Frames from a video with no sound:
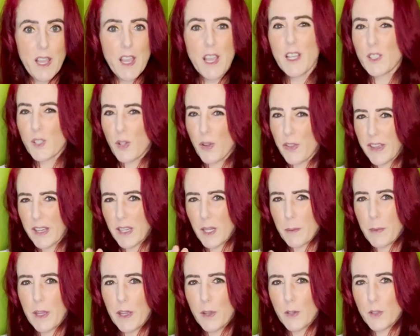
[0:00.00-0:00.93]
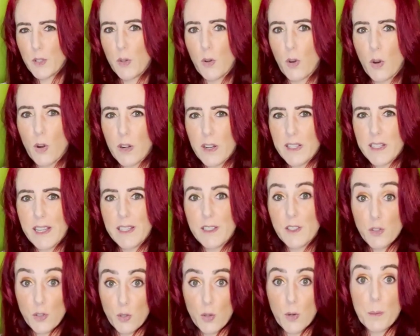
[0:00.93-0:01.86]
So think about how you organise
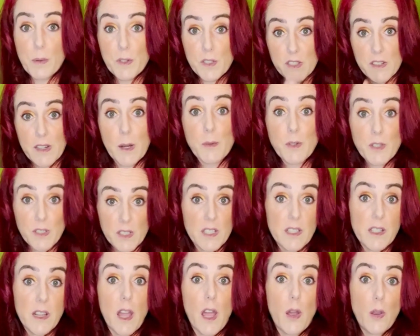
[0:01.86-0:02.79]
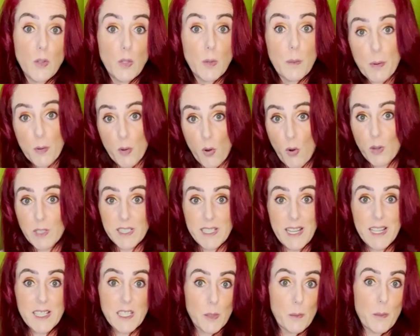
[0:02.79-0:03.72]
your prescriptions and how you
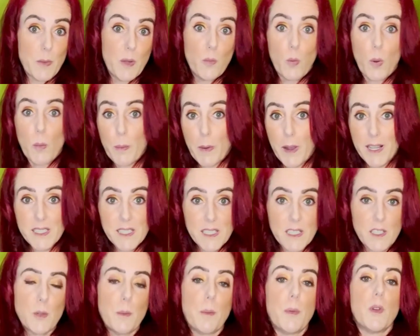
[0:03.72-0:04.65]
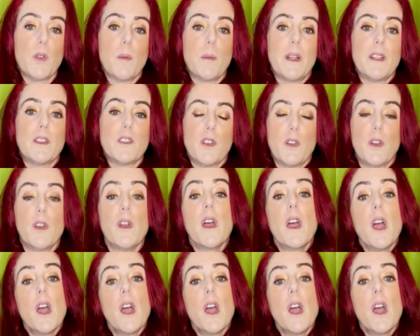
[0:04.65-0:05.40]
process them and what baskets you put them into.